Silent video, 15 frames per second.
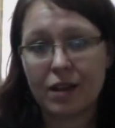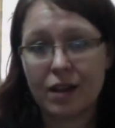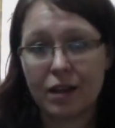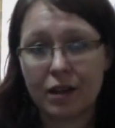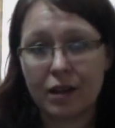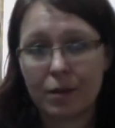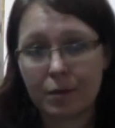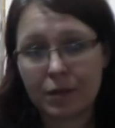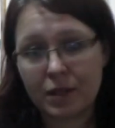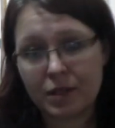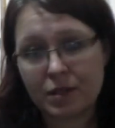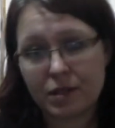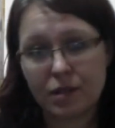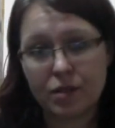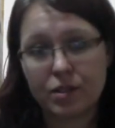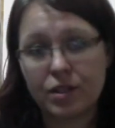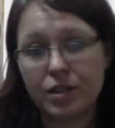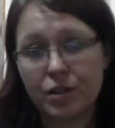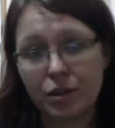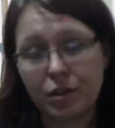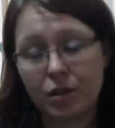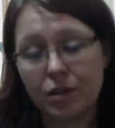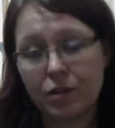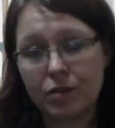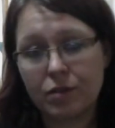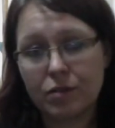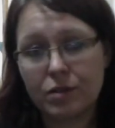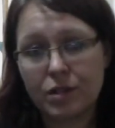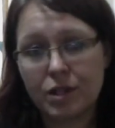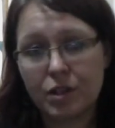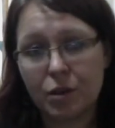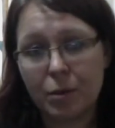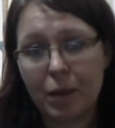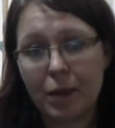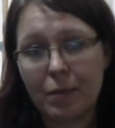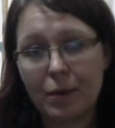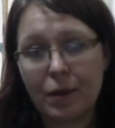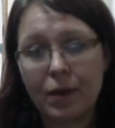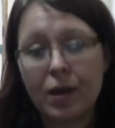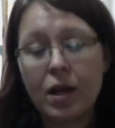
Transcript: that accompanies their senior paper,